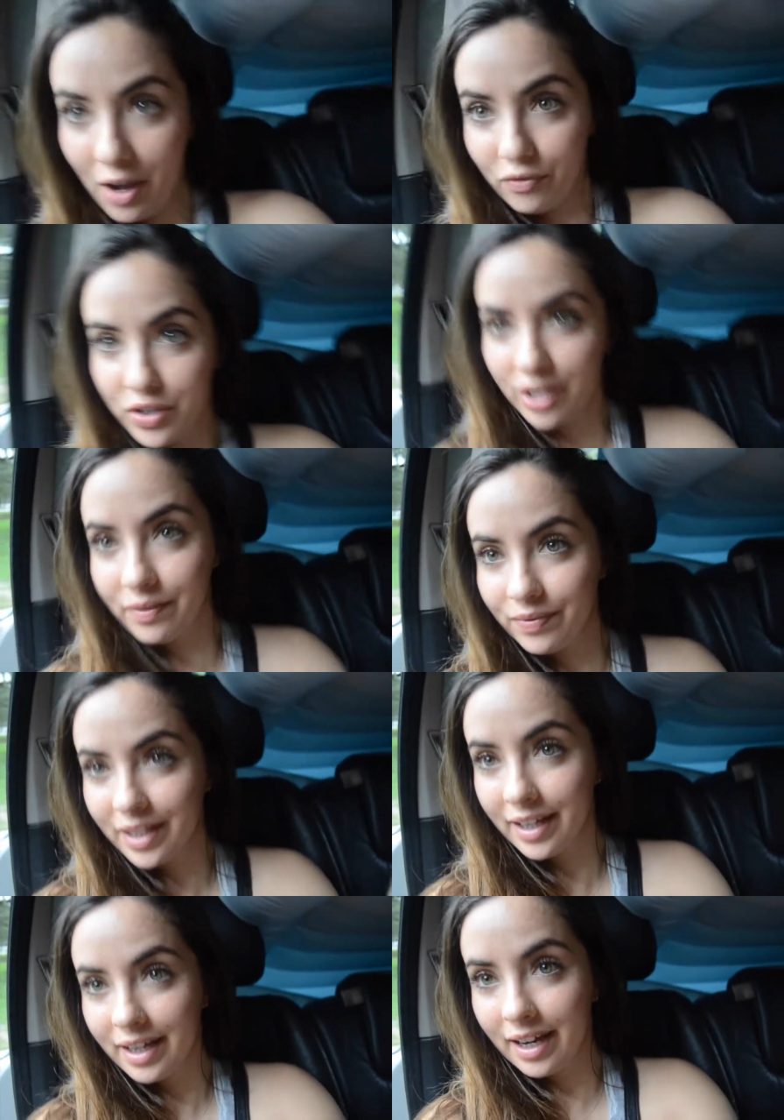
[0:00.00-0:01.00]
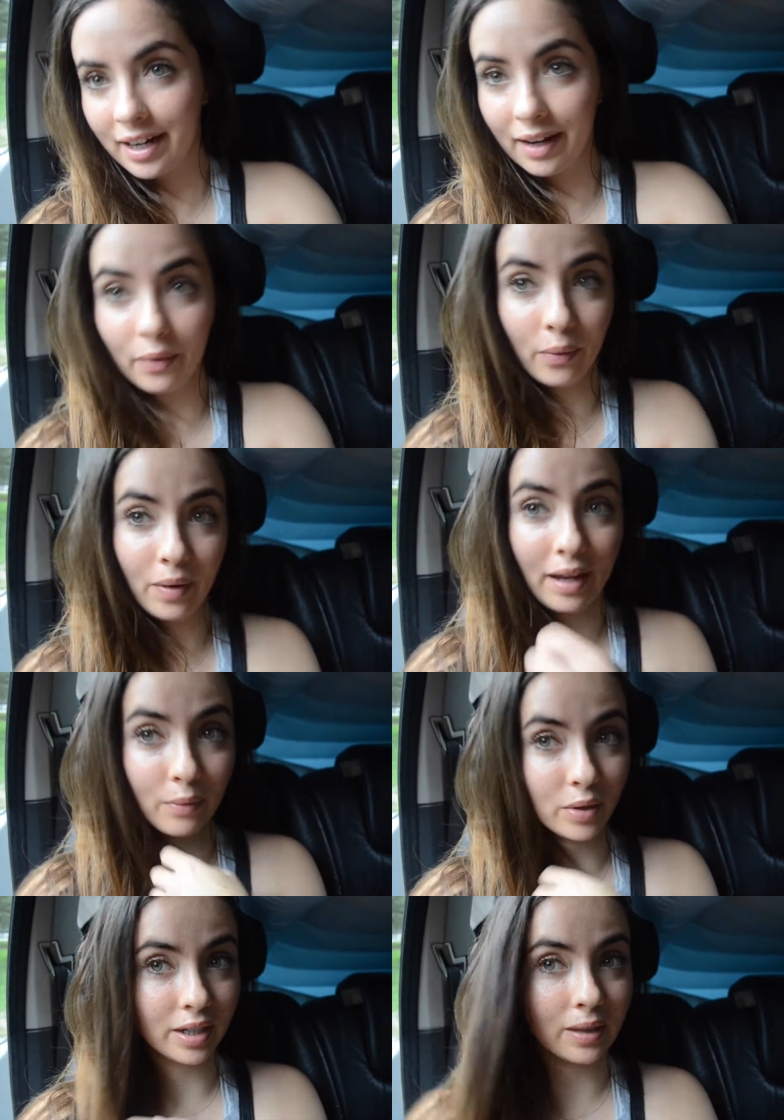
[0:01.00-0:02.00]
after. And, I,
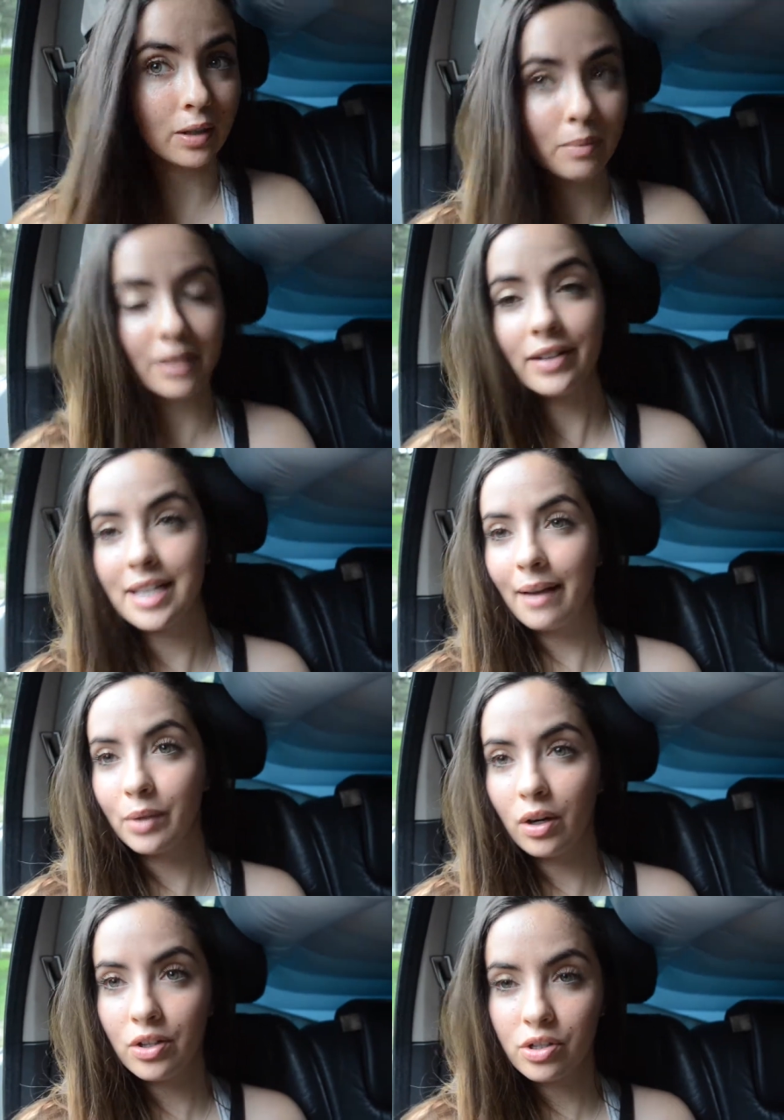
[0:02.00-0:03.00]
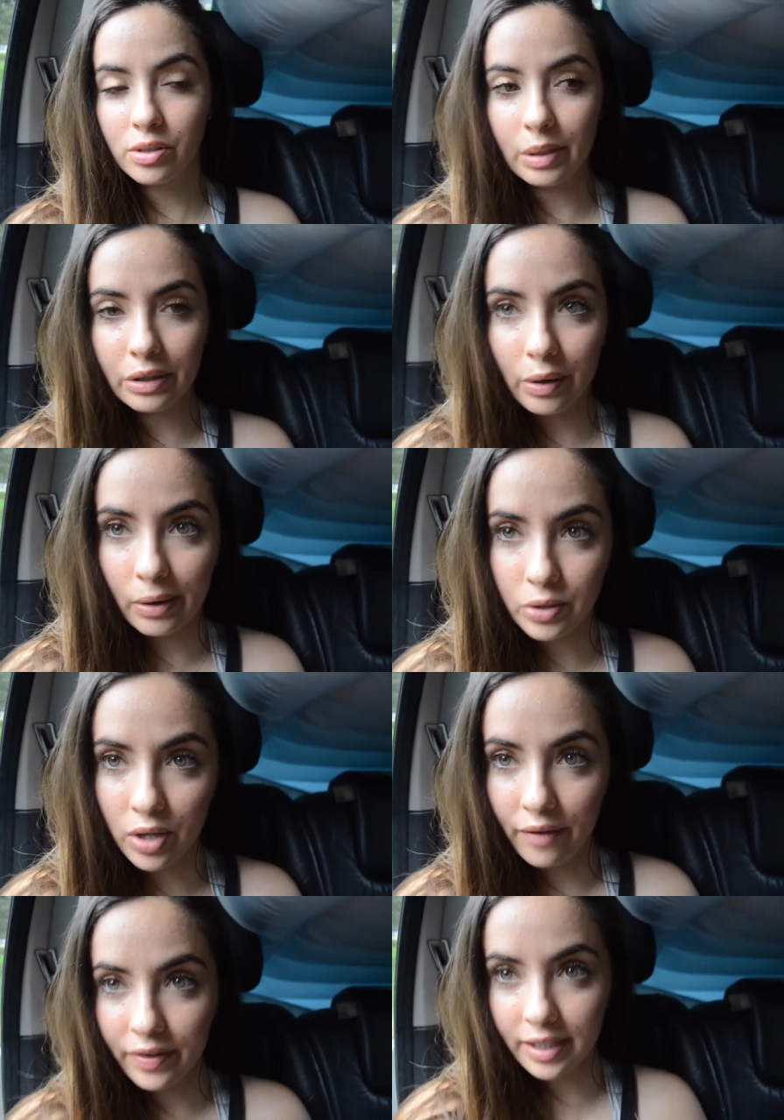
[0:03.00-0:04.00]
and we're in a little bit of a time crunch because we don't know how
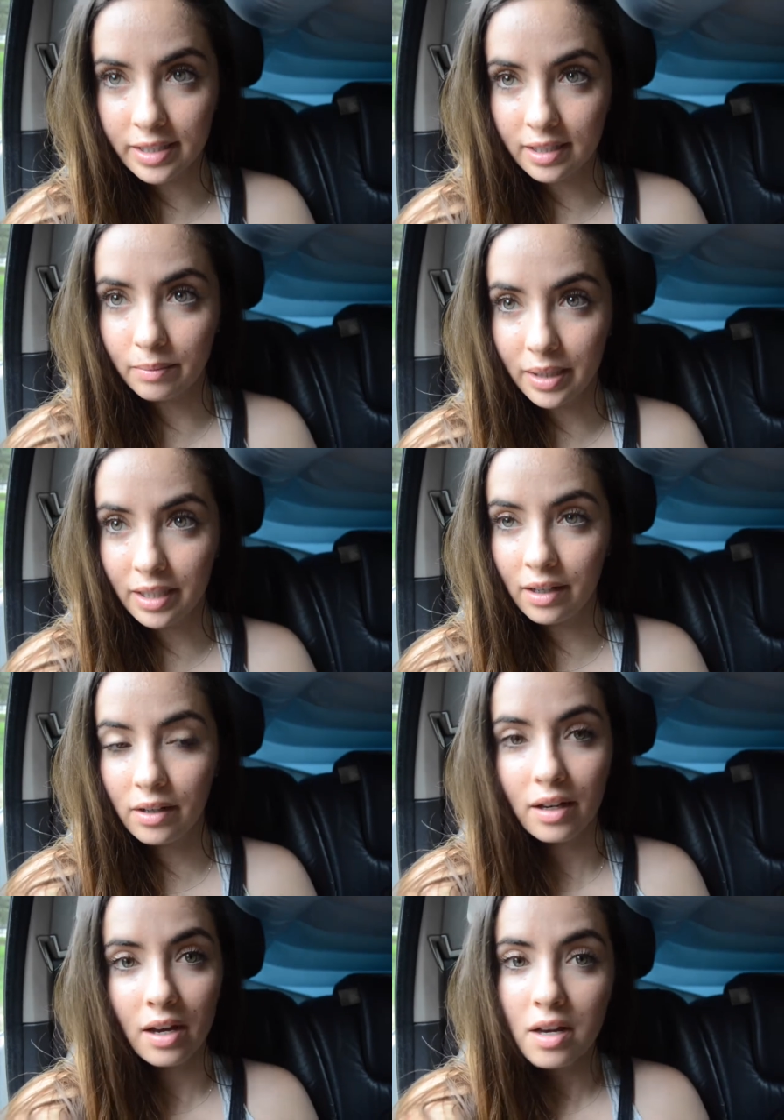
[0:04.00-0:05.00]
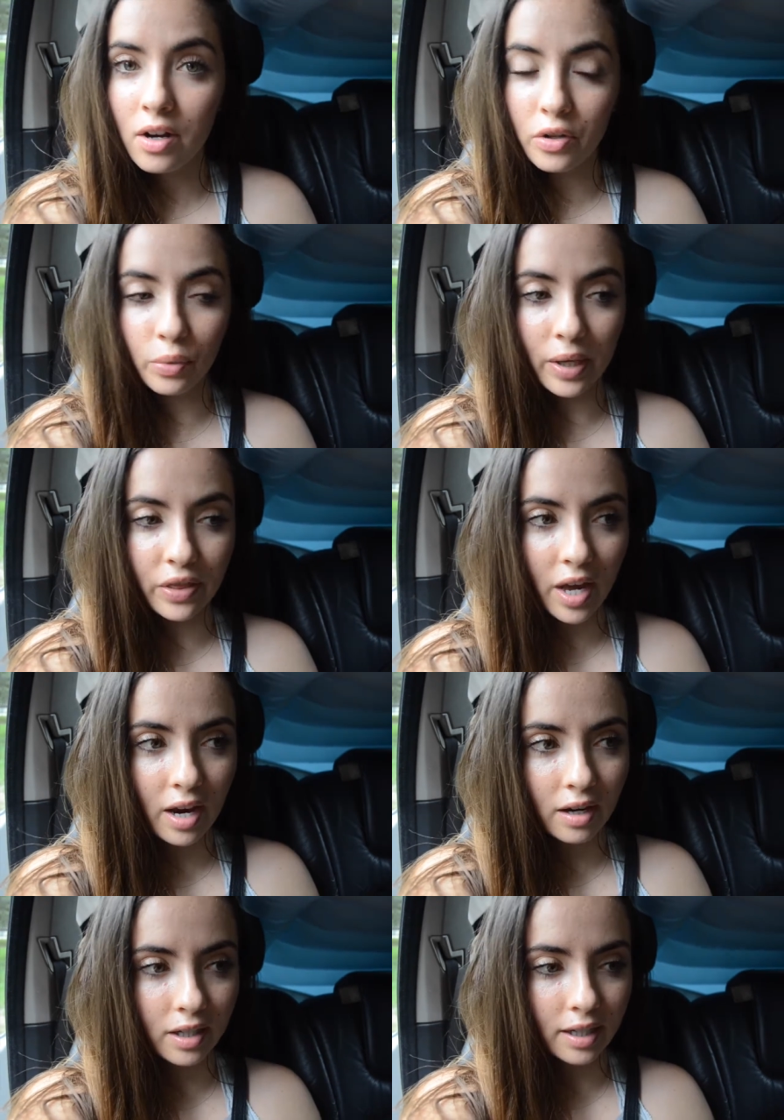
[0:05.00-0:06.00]
traffic is going to be on the way
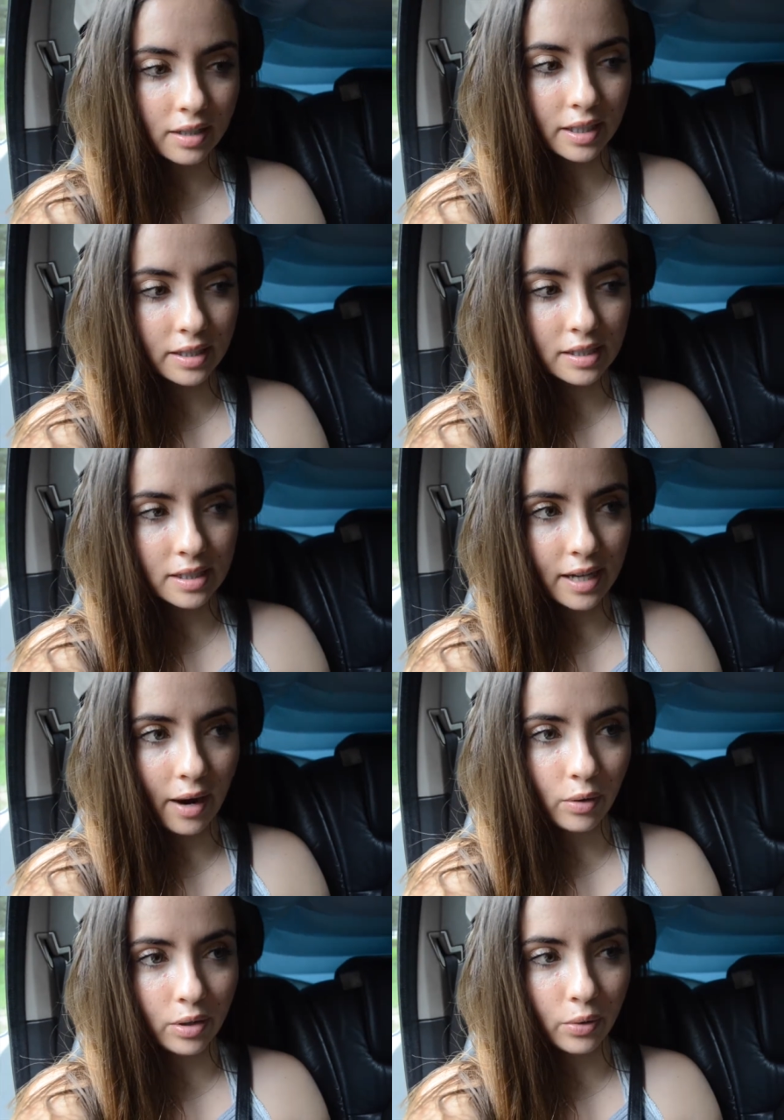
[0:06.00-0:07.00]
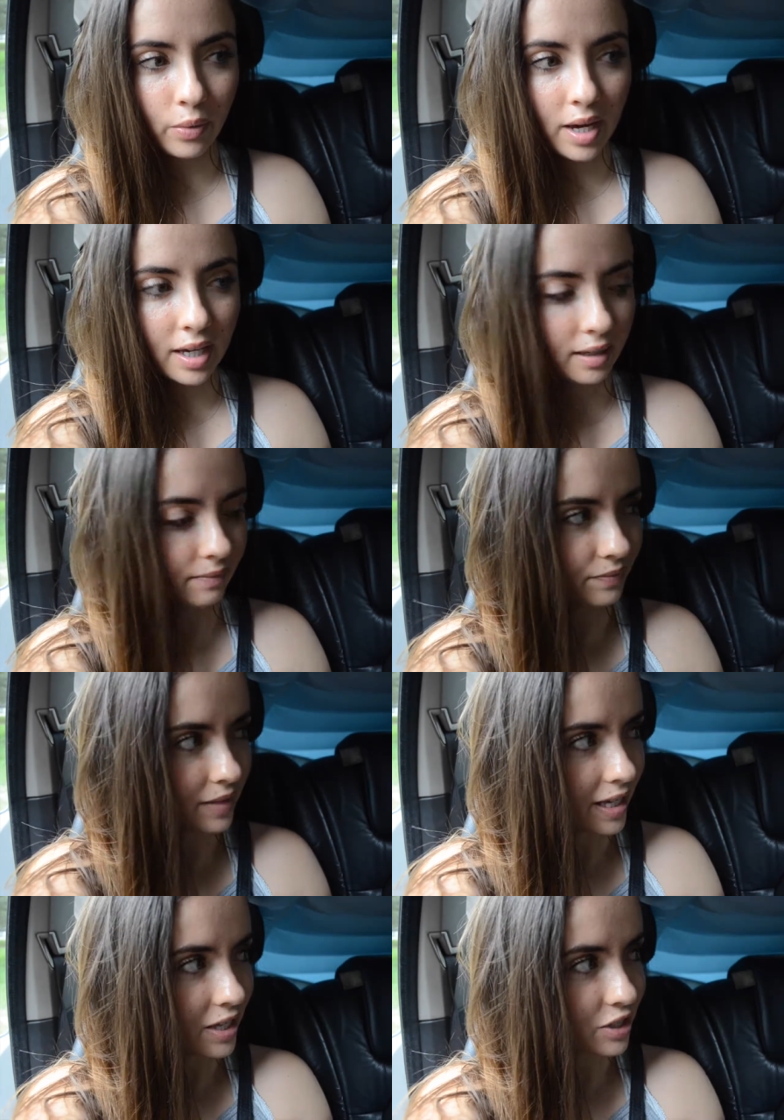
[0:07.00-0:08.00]
there. And it's an hour away.
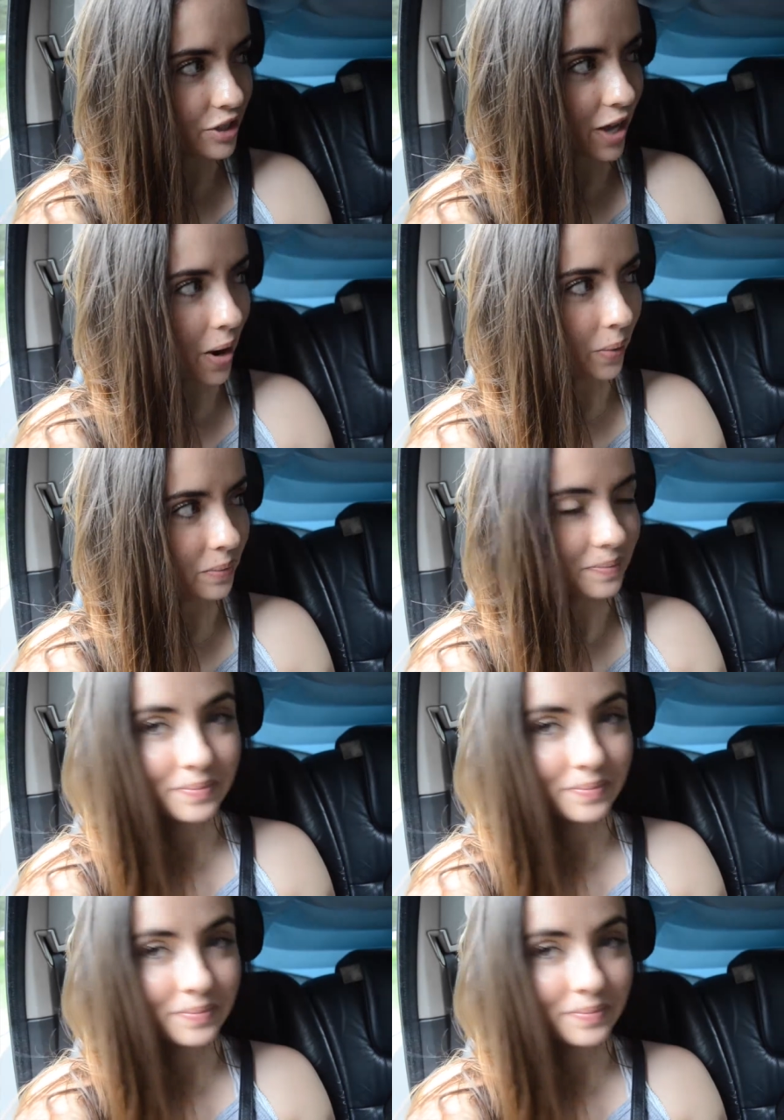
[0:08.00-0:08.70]
So,